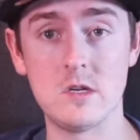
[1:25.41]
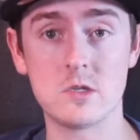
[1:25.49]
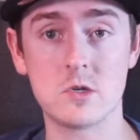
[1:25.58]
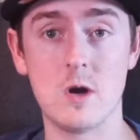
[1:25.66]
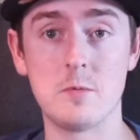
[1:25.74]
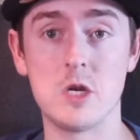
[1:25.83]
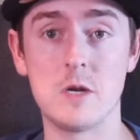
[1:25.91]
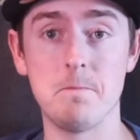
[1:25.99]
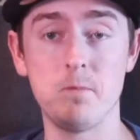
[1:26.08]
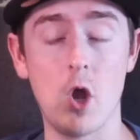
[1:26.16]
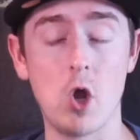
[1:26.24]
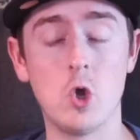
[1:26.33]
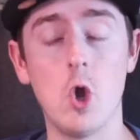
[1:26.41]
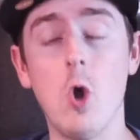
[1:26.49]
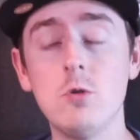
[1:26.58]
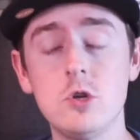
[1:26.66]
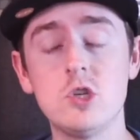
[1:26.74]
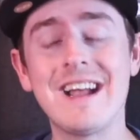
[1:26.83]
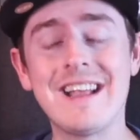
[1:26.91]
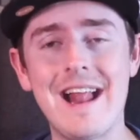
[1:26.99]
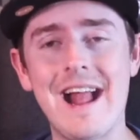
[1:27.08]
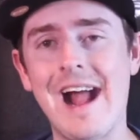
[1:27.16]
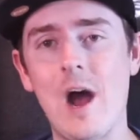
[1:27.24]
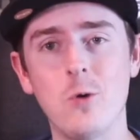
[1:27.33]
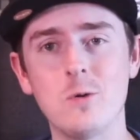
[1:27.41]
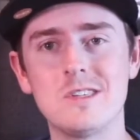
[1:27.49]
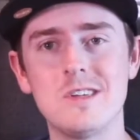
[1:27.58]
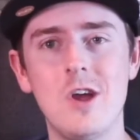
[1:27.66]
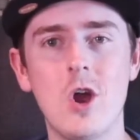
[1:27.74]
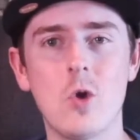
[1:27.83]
description. Go check it out.